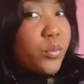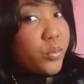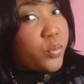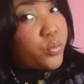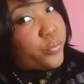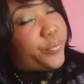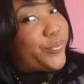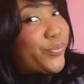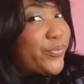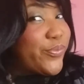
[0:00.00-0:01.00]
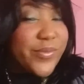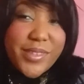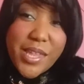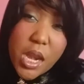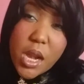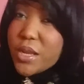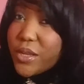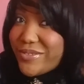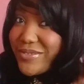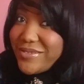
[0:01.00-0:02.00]
I'm feeling myself a little bit
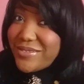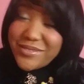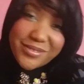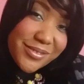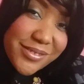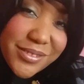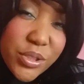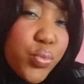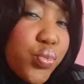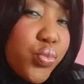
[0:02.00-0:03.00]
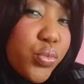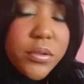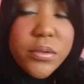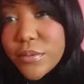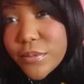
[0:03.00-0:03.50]
though, if you guys couldn't tell.